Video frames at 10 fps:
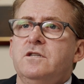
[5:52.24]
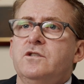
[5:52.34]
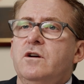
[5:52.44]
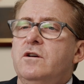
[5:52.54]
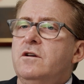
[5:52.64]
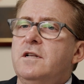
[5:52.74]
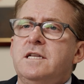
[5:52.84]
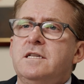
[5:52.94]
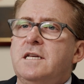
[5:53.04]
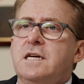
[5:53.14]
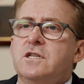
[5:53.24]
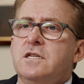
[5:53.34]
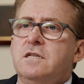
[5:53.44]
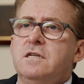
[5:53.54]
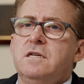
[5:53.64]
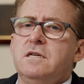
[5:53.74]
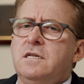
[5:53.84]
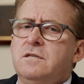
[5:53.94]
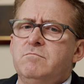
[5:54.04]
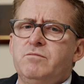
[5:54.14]
So early detection
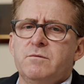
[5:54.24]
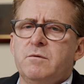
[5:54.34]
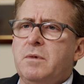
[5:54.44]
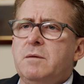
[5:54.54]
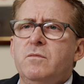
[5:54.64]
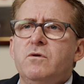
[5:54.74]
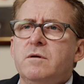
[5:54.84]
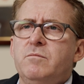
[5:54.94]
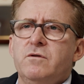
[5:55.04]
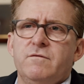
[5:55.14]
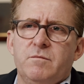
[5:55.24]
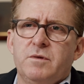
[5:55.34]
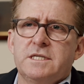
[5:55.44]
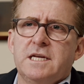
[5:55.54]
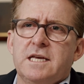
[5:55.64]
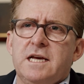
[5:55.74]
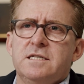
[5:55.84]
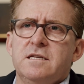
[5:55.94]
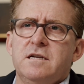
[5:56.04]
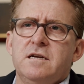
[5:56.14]
is probably more important for prostate
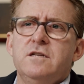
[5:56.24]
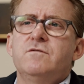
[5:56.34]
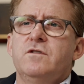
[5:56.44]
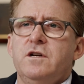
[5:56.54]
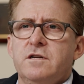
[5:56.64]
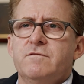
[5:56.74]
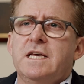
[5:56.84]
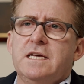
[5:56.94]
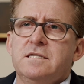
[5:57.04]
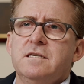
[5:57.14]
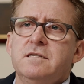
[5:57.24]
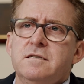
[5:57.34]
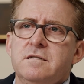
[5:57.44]
cancer than it is for a lot of cancers.